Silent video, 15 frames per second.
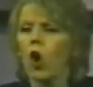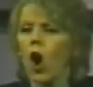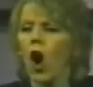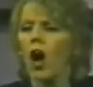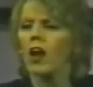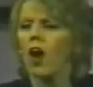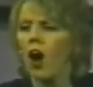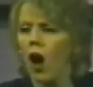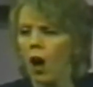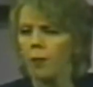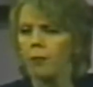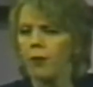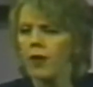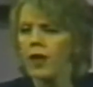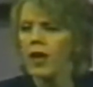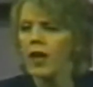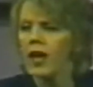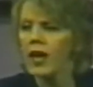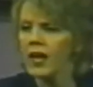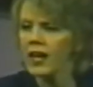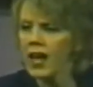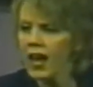caught up
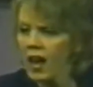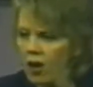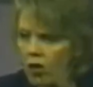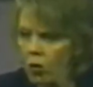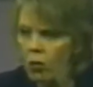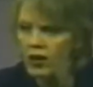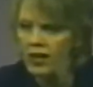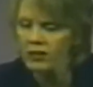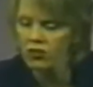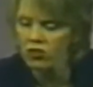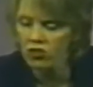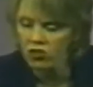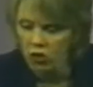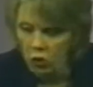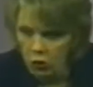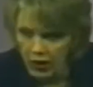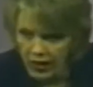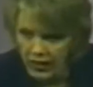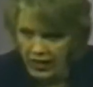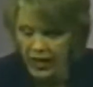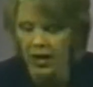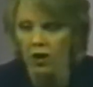in heroin and
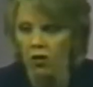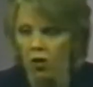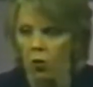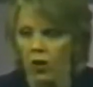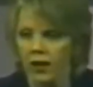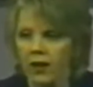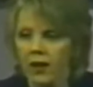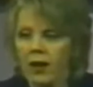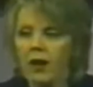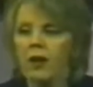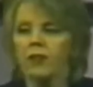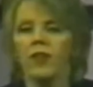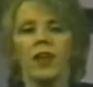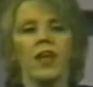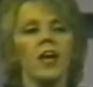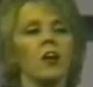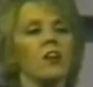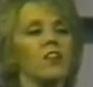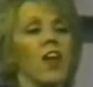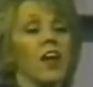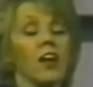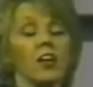shooting heroin that he
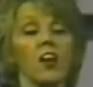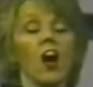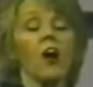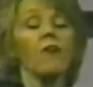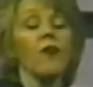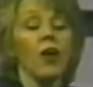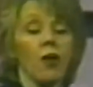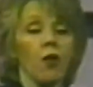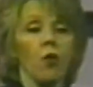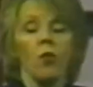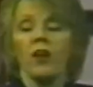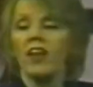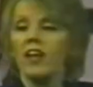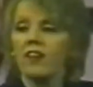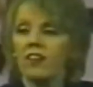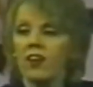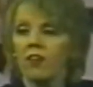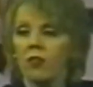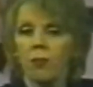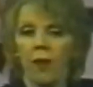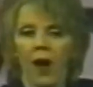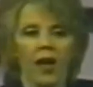could take enough heroin into
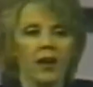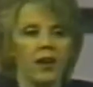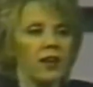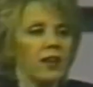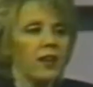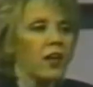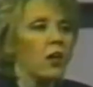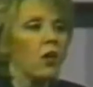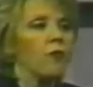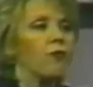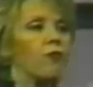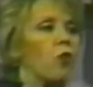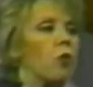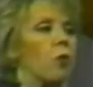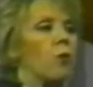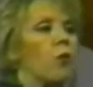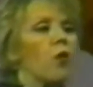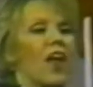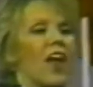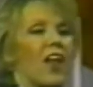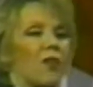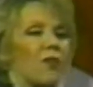his body to kill a full
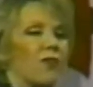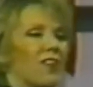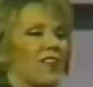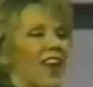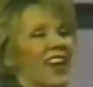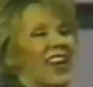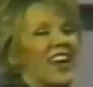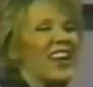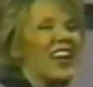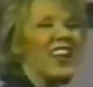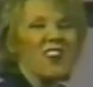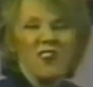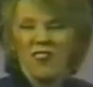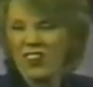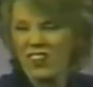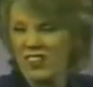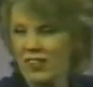bull elephant and live.